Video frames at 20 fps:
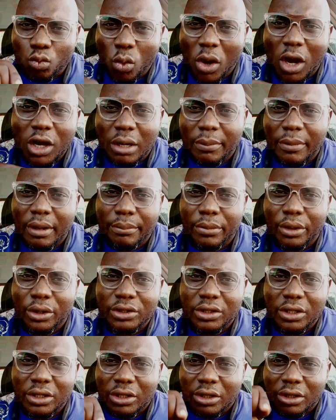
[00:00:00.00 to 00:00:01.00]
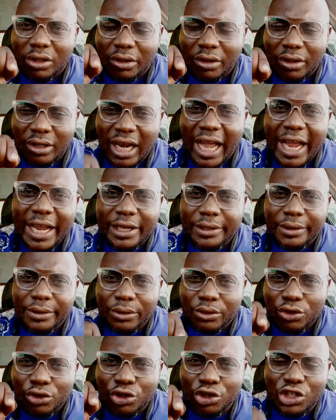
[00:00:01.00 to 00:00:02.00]
welcome on board. Like,
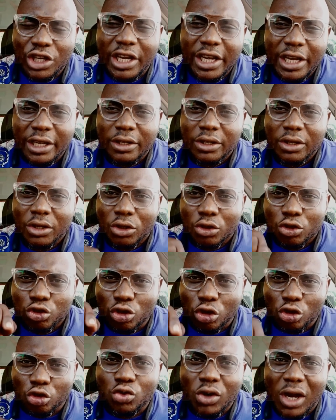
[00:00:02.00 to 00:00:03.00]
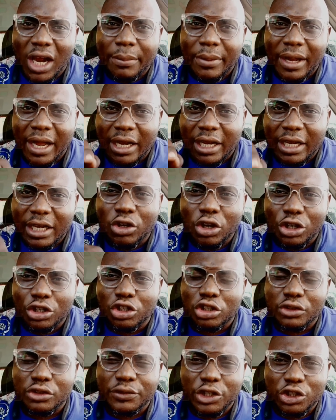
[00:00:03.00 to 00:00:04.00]
share, subscribe, and click on the
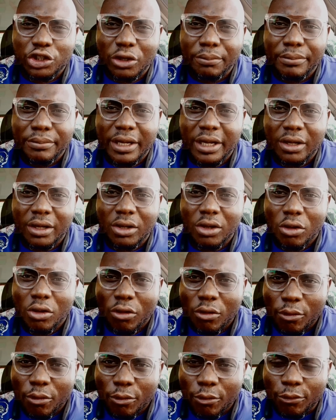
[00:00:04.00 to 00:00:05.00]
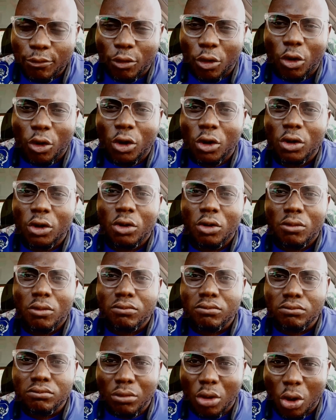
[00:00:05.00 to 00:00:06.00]
notification bell for
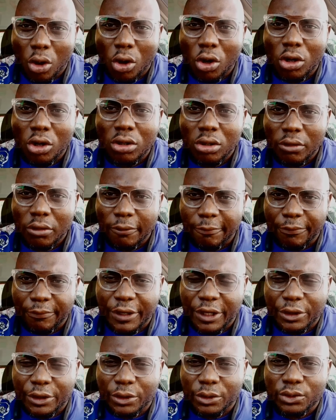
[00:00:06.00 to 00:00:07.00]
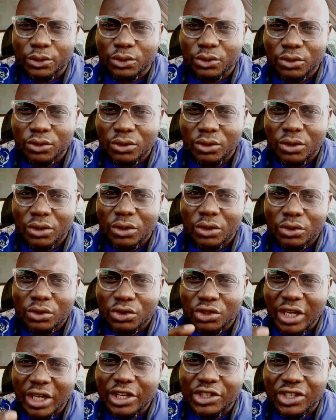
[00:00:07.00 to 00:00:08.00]
more videos.
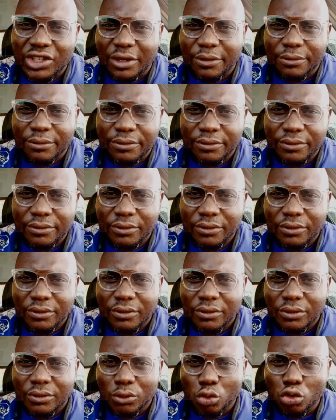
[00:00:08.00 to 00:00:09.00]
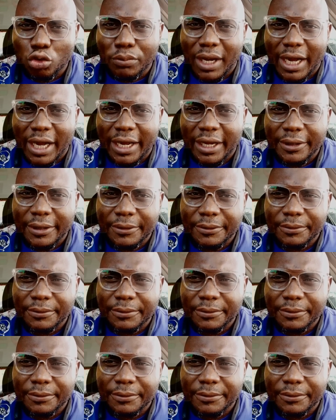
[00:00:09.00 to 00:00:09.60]
Stay safe. Goodbye.